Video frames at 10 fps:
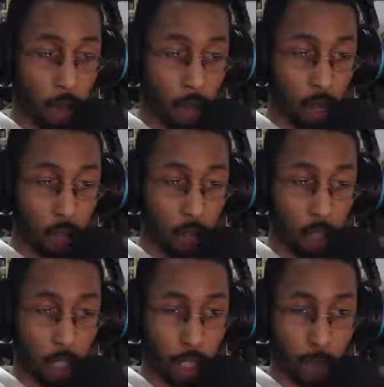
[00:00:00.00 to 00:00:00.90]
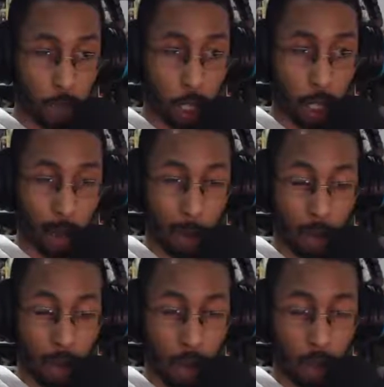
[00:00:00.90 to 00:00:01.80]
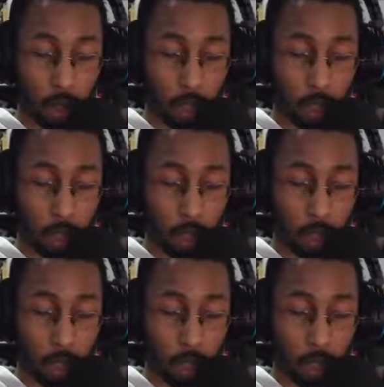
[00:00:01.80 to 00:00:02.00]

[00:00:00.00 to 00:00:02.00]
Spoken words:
I'm just explaining my methodology.